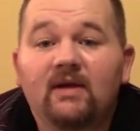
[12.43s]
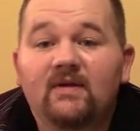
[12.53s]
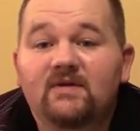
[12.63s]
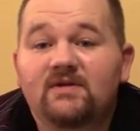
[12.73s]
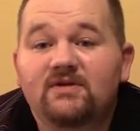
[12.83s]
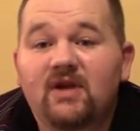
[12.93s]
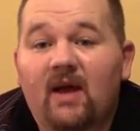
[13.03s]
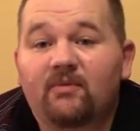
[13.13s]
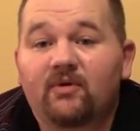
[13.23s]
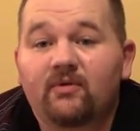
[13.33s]
This is
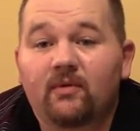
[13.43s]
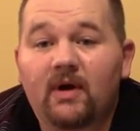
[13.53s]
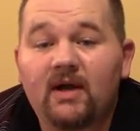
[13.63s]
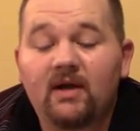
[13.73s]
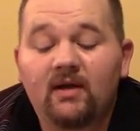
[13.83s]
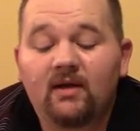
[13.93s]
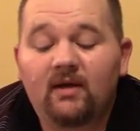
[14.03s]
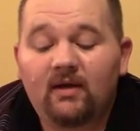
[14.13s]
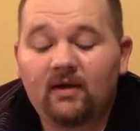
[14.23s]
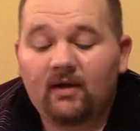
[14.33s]
chapter 3.
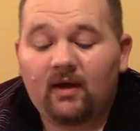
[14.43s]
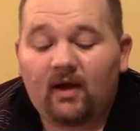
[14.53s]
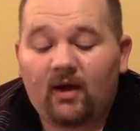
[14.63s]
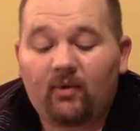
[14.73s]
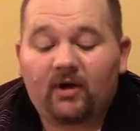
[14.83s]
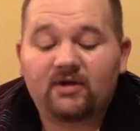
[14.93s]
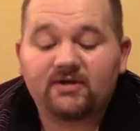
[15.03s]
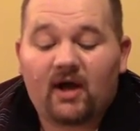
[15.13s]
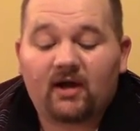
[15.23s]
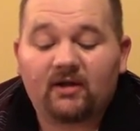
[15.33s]
We're going to
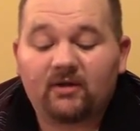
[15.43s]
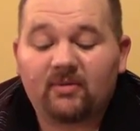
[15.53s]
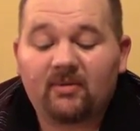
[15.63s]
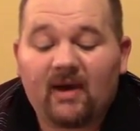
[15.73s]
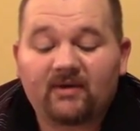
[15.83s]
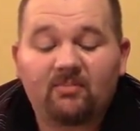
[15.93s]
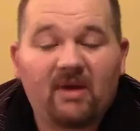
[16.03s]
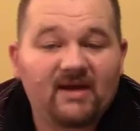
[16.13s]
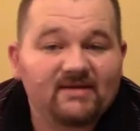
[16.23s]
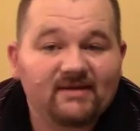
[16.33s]
talk a little bit about the
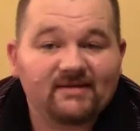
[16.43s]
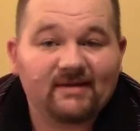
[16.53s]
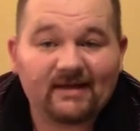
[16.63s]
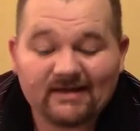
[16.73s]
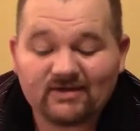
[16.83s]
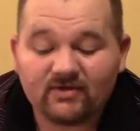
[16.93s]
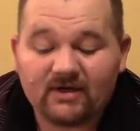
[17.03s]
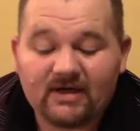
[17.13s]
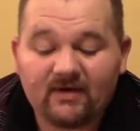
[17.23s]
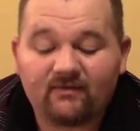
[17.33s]
basics and the
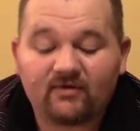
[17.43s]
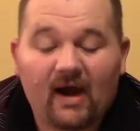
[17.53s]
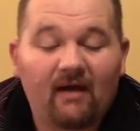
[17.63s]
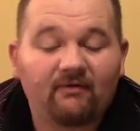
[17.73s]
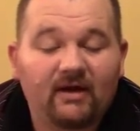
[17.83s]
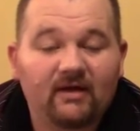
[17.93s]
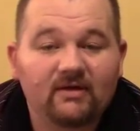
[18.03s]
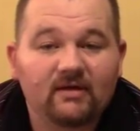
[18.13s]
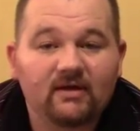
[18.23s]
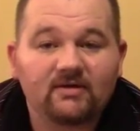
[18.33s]
history of drafting
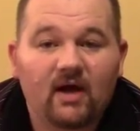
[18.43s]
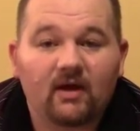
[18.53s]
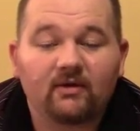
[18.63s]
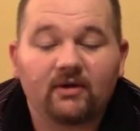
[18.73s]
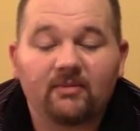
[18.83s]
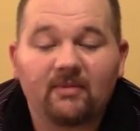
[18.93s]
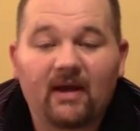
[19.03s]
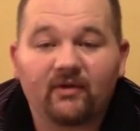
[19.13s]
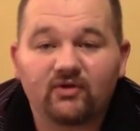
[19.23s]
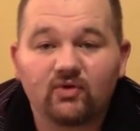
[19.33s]
and talk a little bit
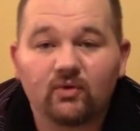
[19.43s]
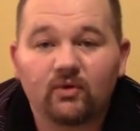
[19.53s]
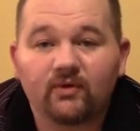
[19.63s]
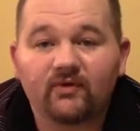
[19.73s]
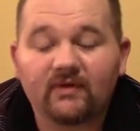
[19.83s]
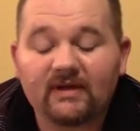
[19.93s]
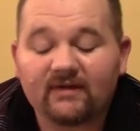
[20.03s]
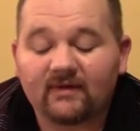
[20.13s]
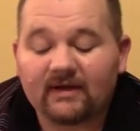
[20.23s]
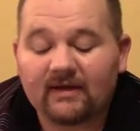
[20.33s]
about the tools and
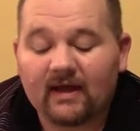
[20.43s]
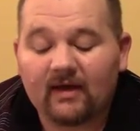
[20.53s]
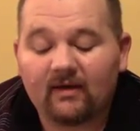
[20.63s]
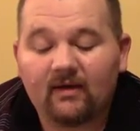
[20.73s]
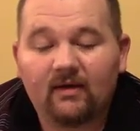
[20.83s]
things like that.